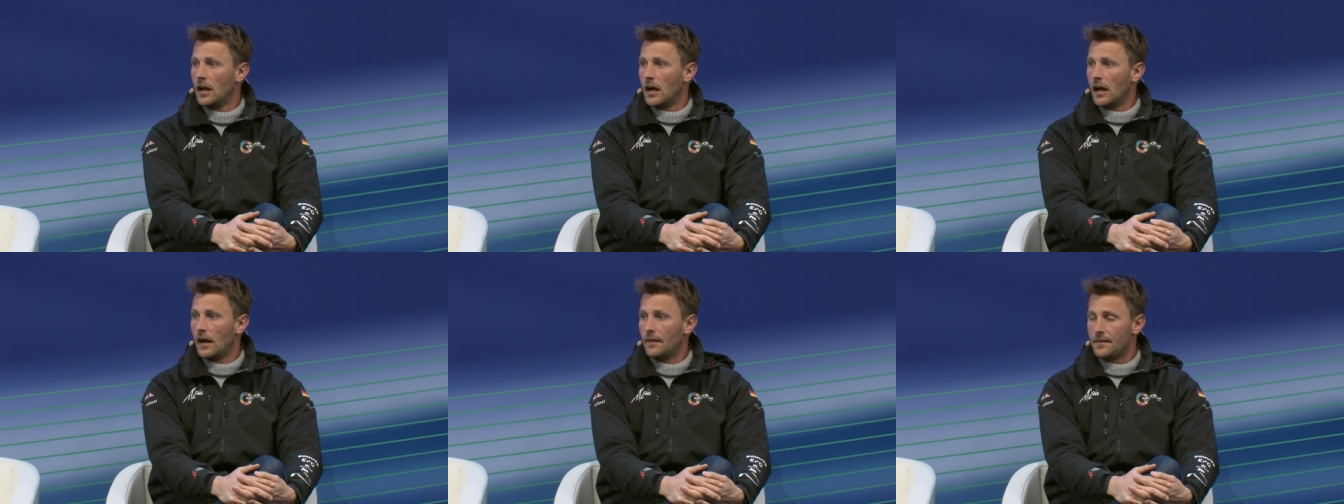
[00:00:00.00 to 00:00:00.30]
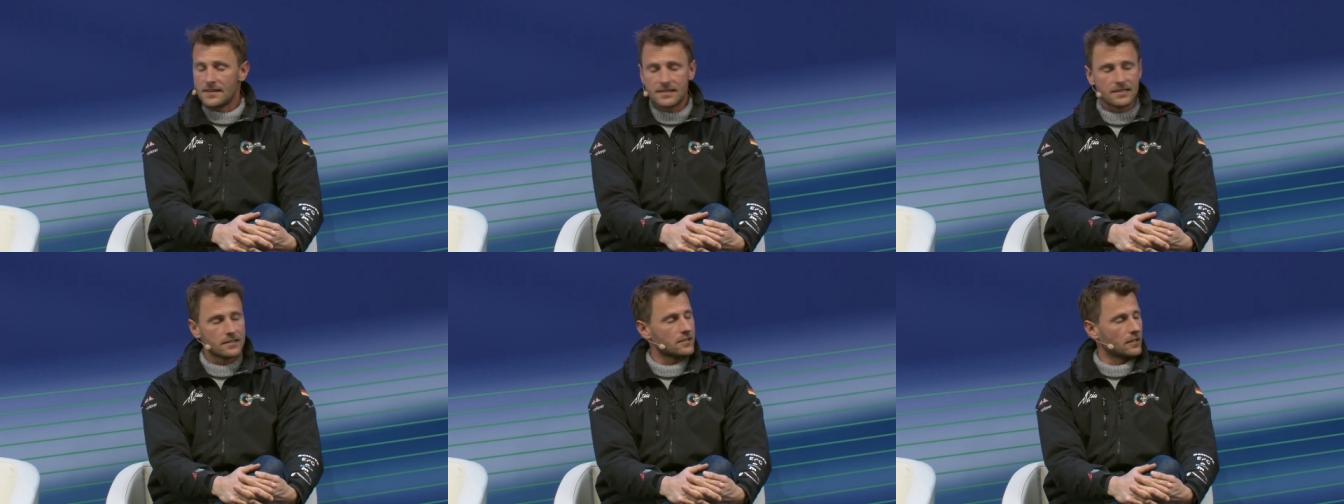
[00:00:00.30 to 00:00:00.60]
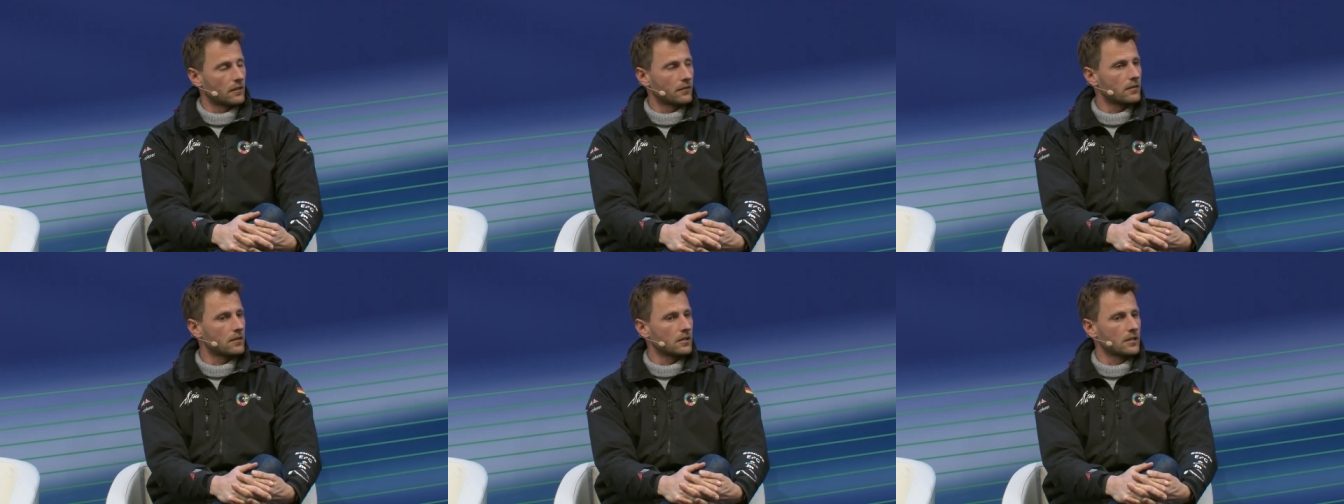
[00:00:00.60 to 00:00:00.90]
This is
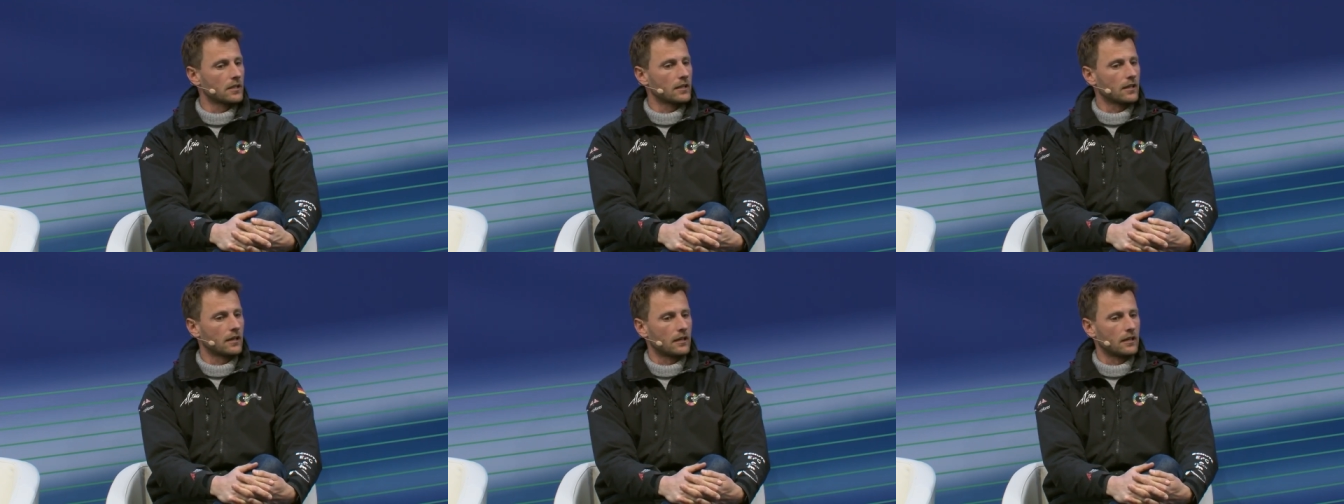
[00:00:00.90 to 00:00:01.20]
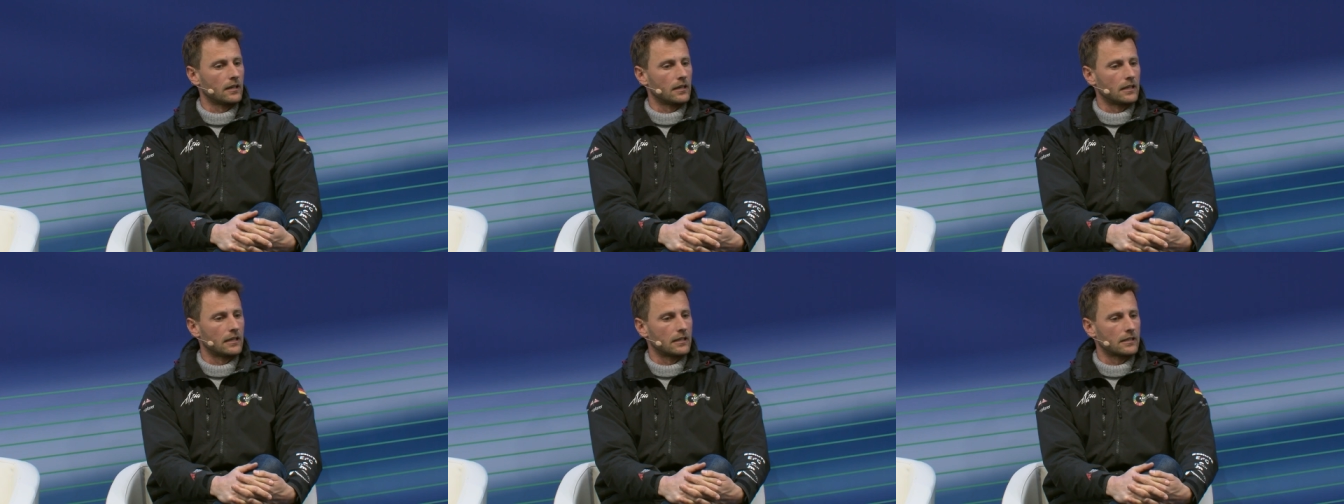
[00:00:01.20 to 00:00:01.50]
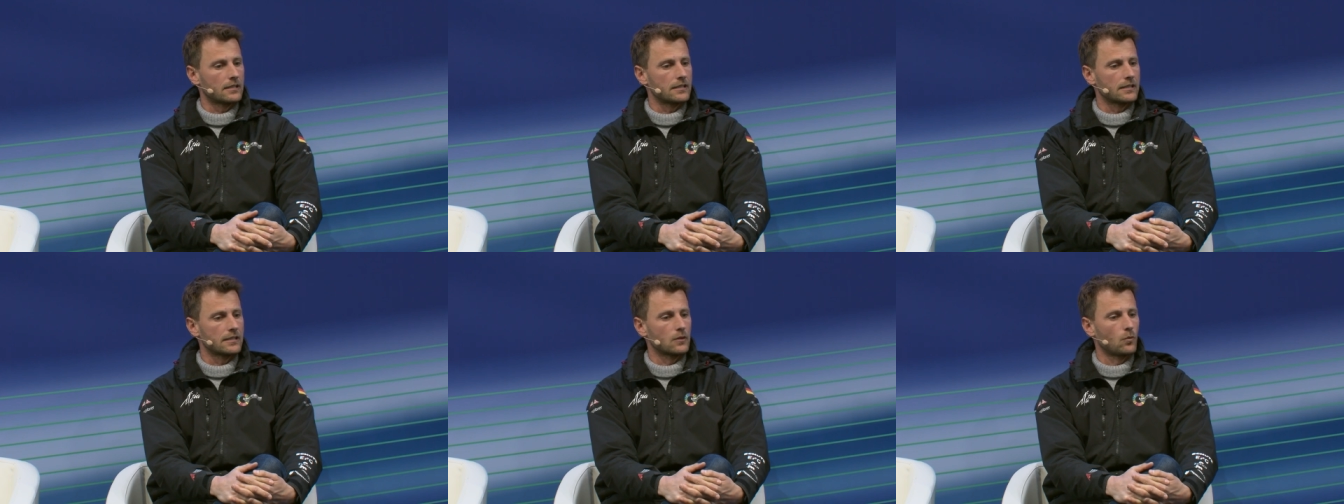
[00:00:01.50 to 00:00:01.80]
something uh, I
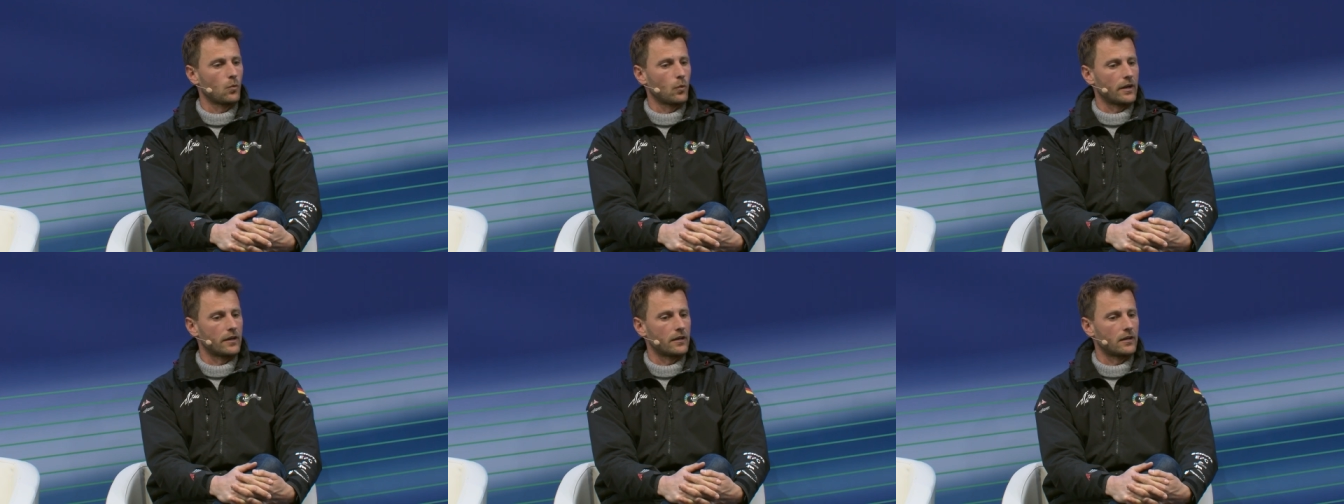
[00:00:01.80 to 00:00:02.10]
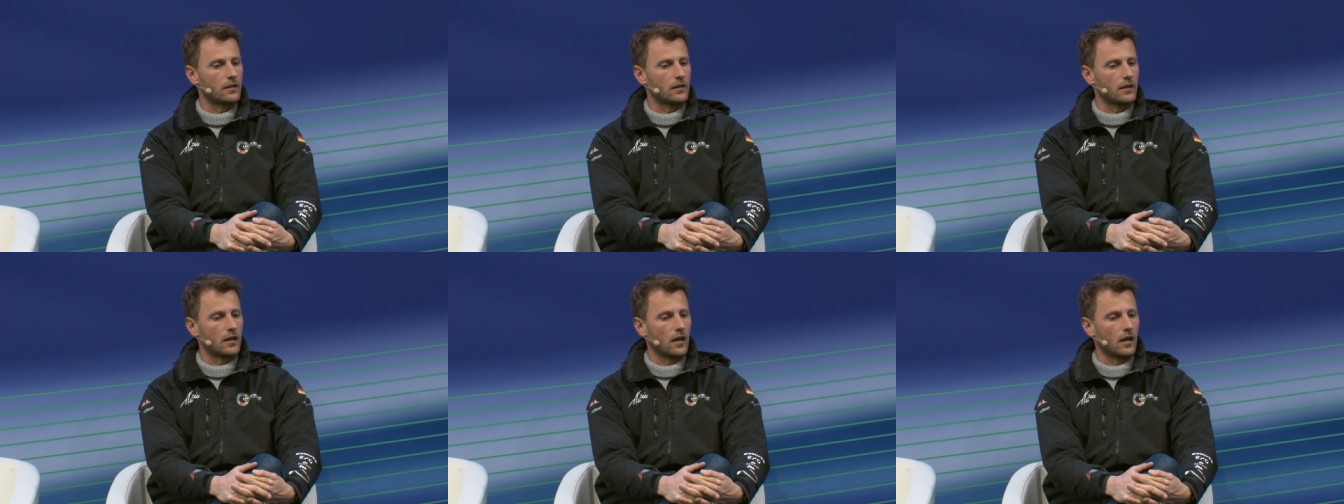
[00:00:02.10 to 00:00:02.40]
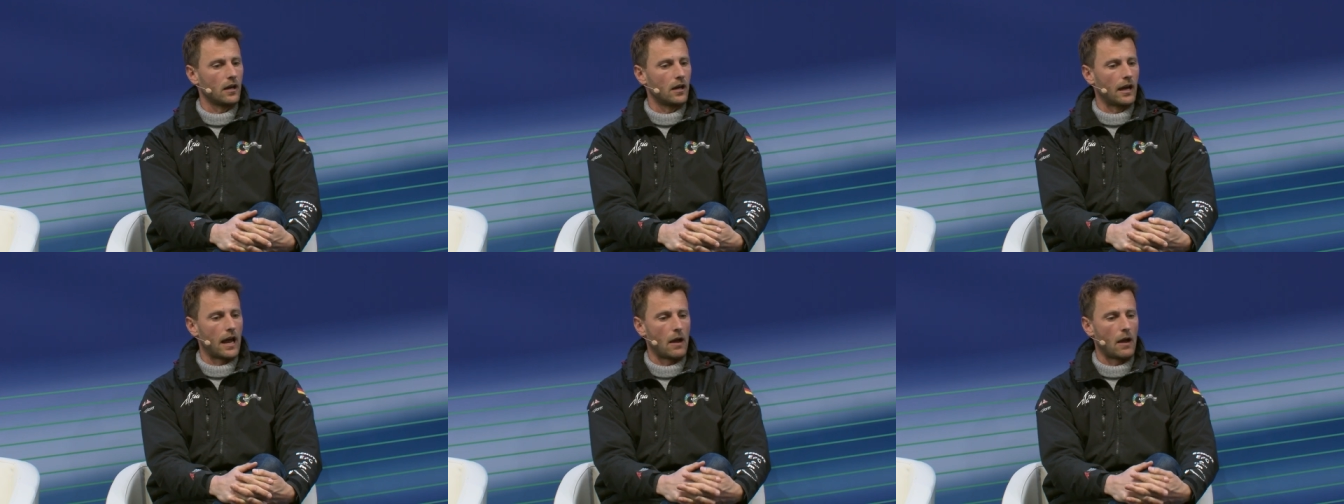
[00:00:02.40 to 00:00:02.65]
think where uh,